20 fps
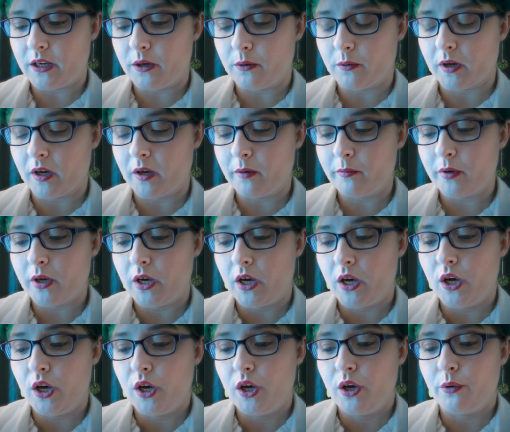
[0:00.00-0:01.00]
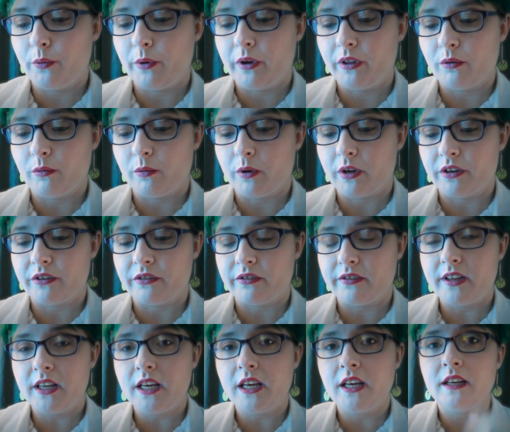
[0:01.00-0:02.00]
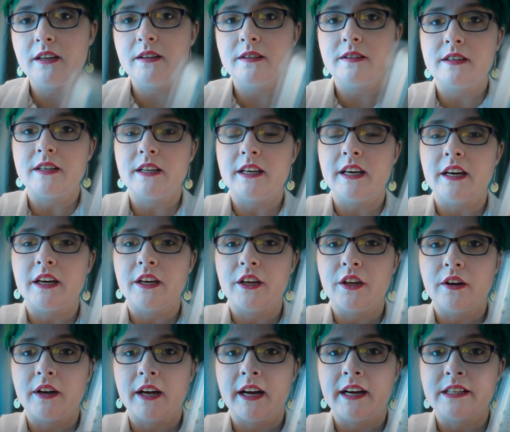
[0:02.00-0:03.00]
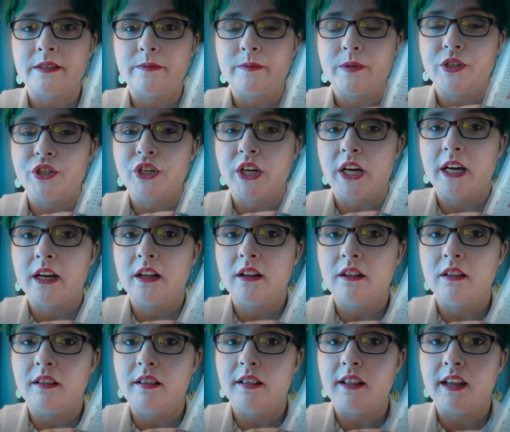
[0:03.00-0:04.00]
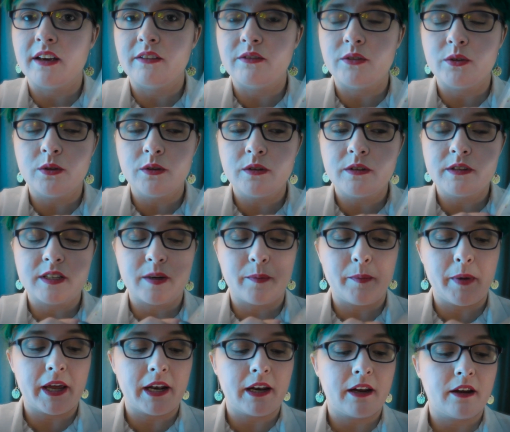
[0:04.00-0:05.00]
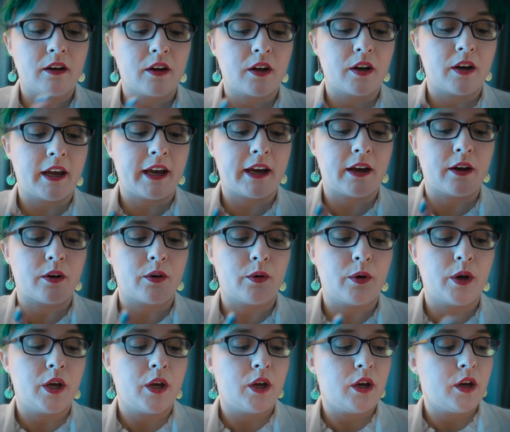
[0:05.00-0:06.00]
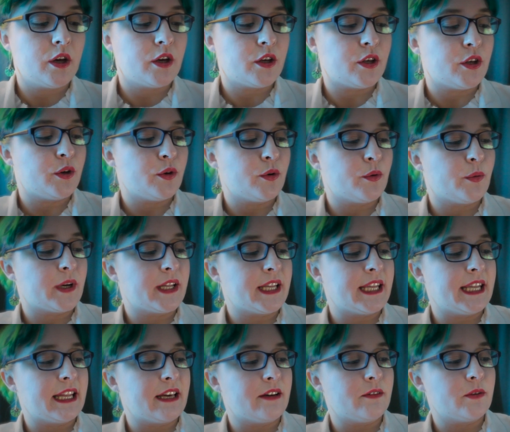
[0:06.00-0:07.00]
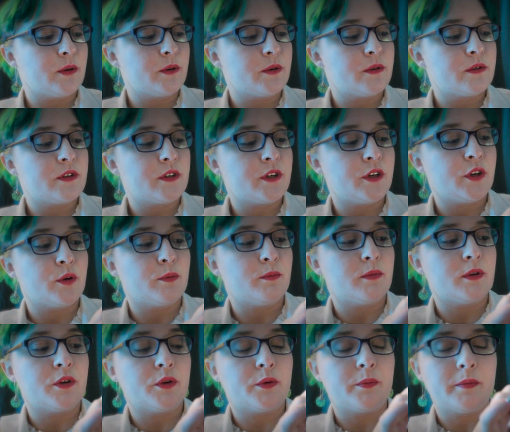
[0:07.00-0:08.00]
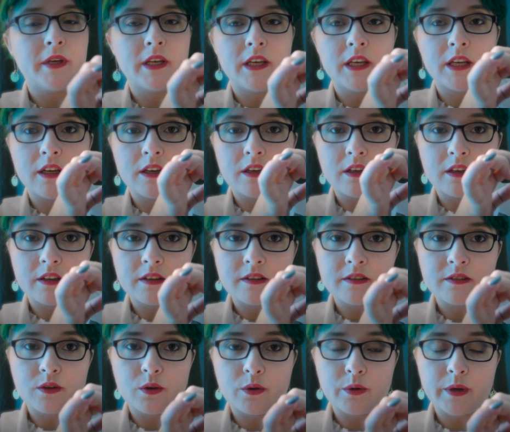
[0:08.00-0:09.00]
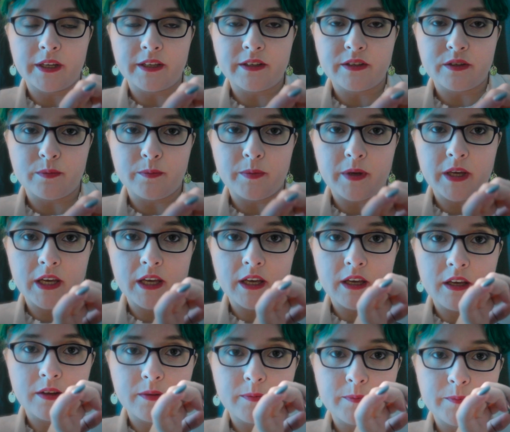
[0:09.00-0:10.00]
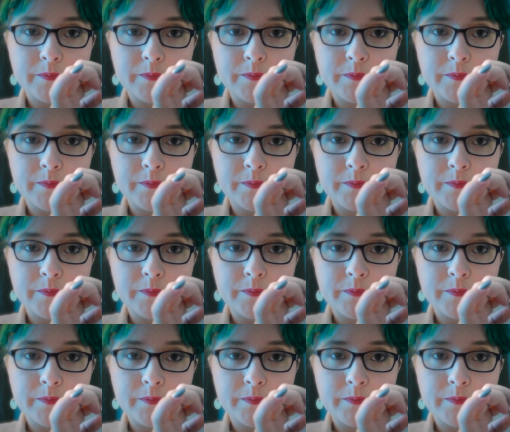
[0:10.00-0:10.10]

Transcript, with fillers: you up with one of these to get your asthma check levels, depending on how you what levels your blow peak is going to be.